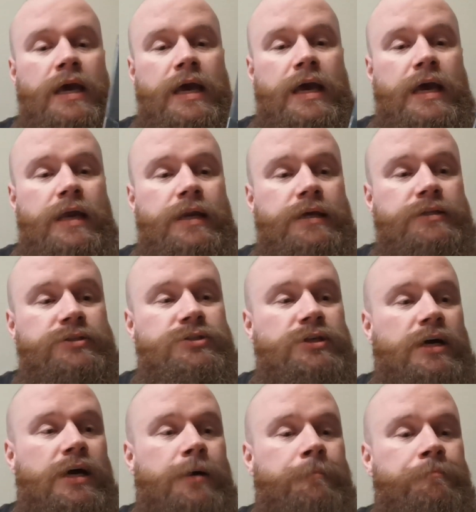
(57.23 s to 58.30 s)
and it's
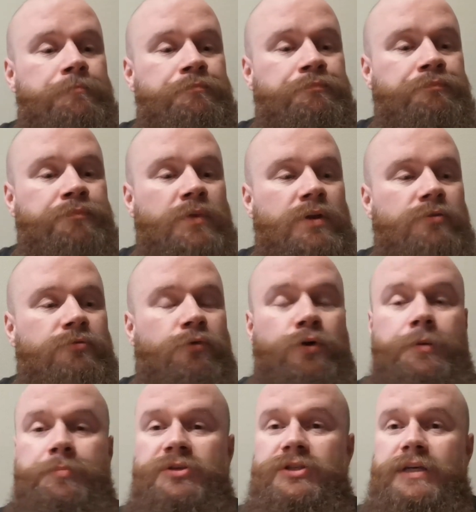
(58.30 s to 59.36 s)

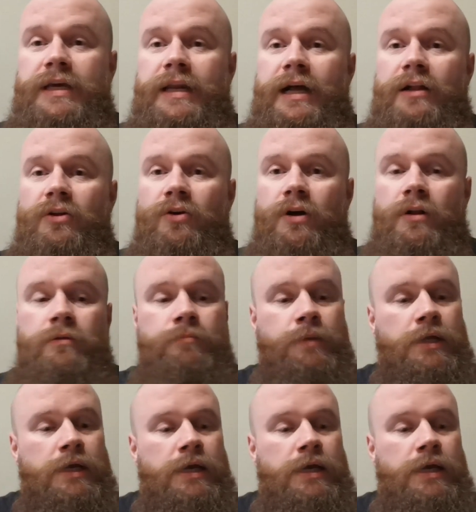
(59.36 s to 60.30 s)
40% alcohol.